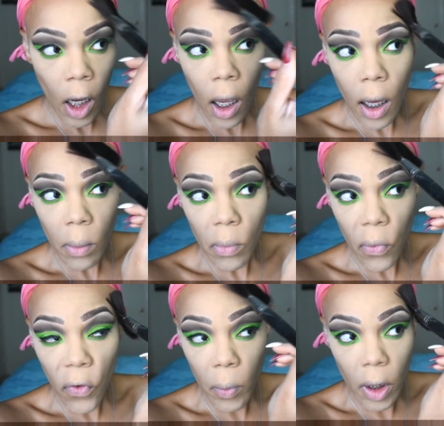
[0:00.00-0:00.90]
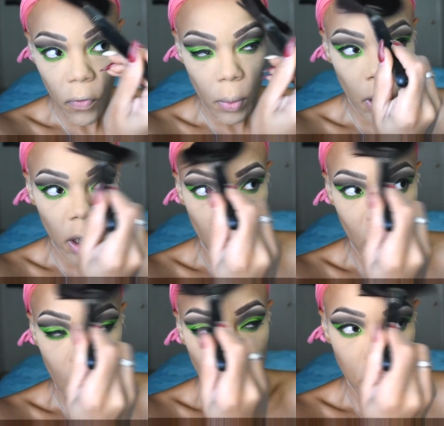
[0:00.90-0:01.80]
from the liquid
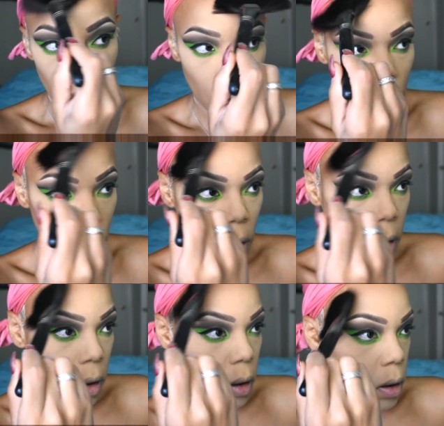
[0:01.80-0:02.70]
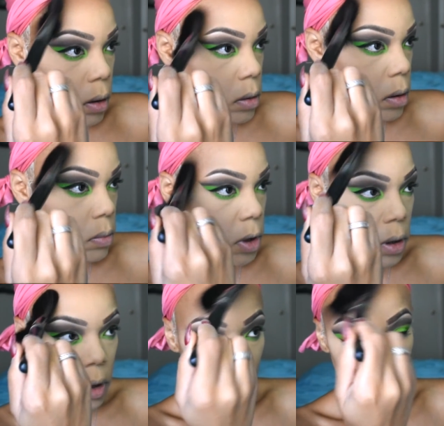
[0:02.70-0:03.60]
contour. So I'm just
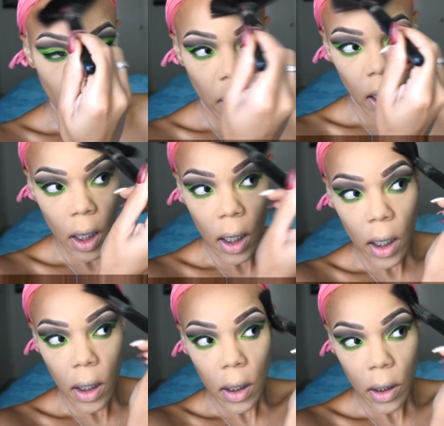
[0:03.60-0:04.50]
going to go ahead.